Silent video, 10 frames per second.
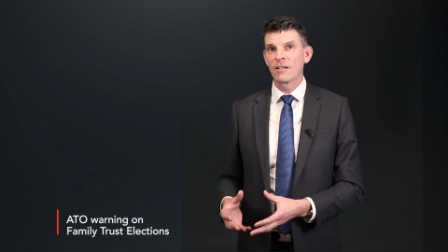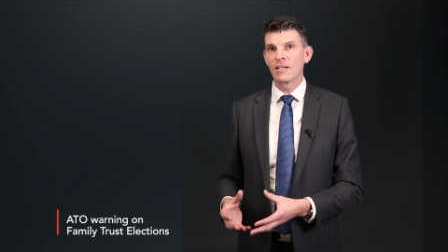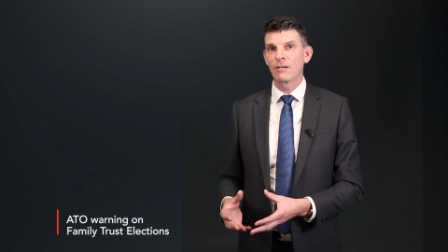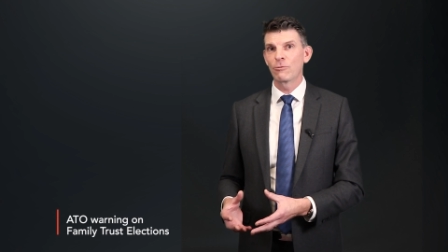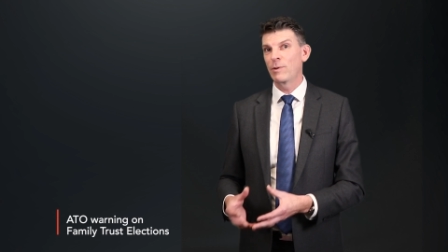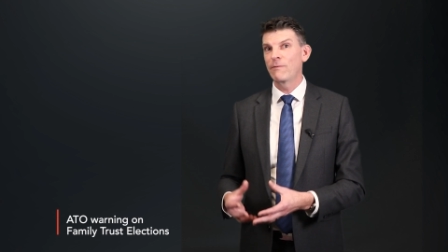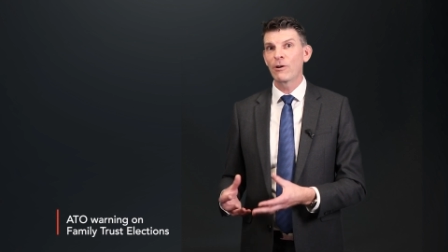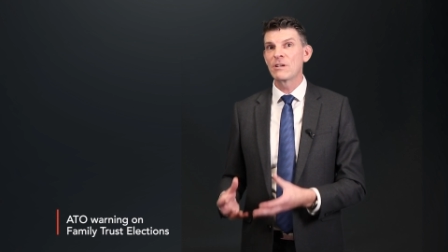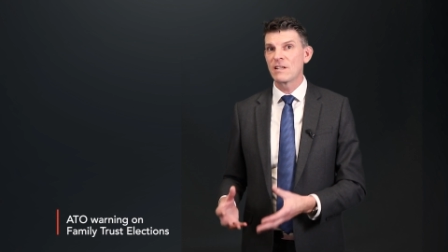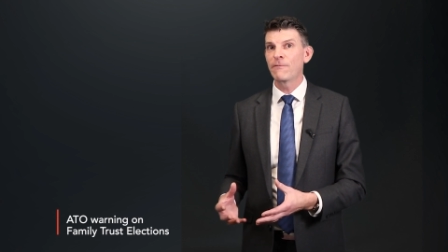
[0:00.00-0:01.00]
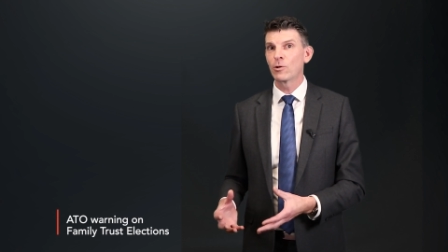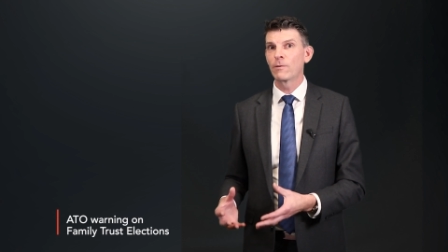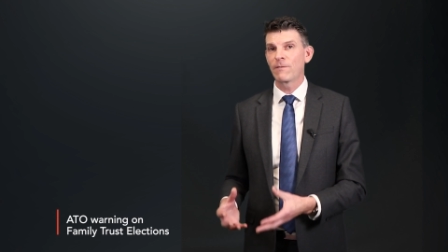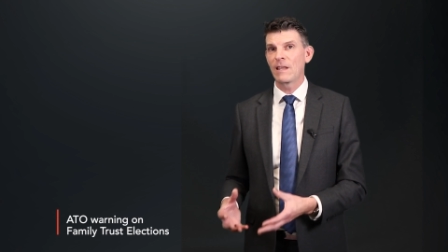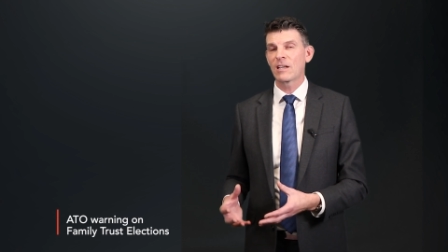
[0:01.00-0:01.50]
it would be very
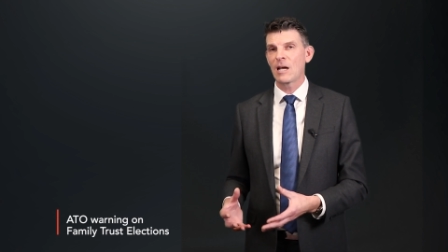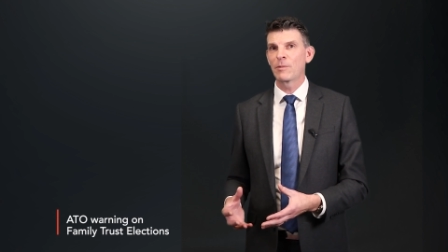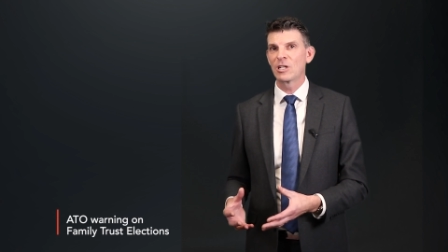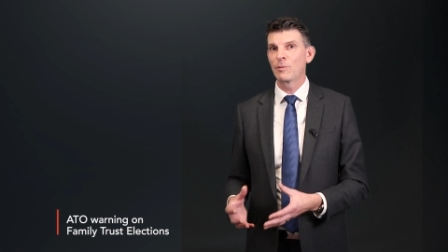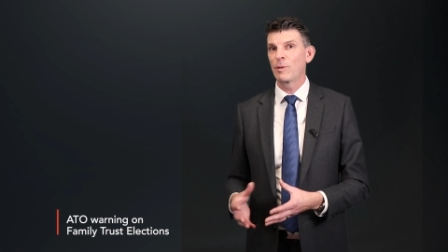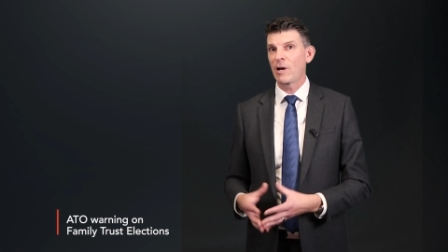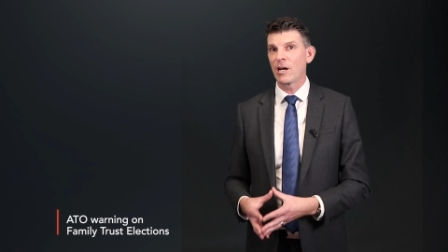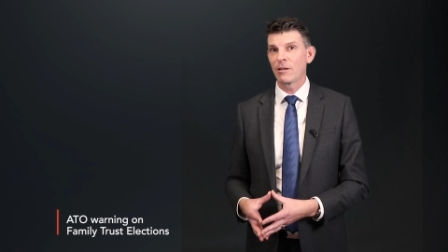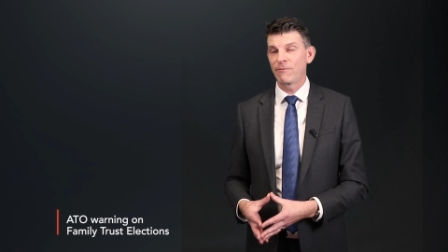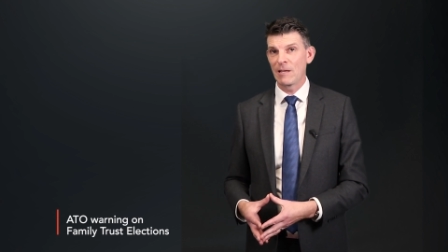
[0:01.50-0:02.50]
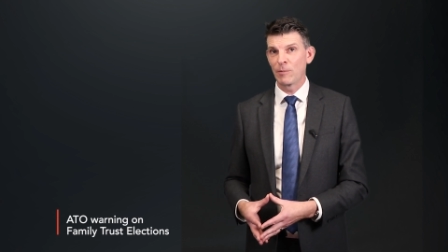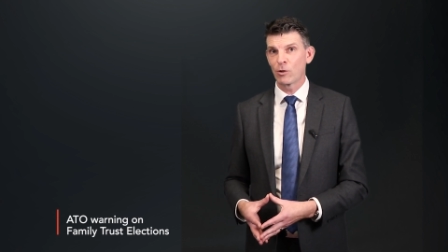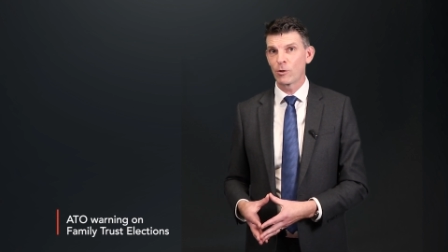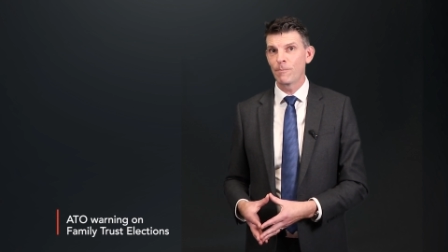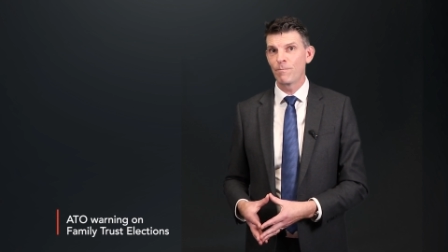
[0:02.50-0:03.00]
difficult for that company to be part of the family
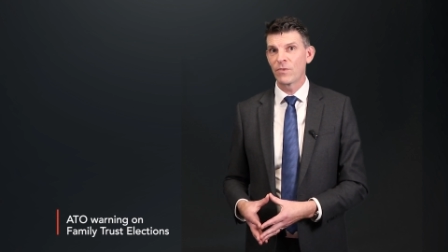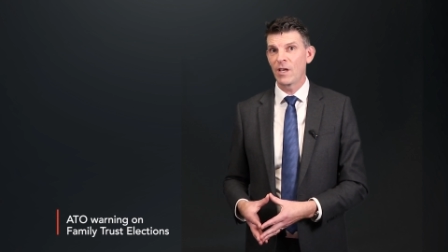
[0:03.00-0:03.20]
group,